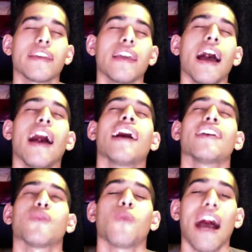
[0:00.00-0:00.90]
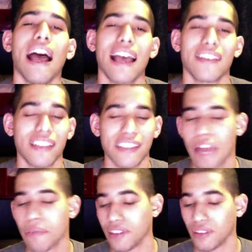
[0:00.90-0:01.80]
"Yes, why hasn't this
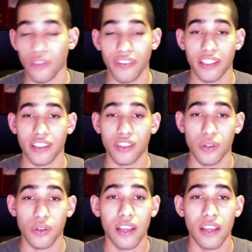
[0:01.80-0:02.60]
happened in the New 52?"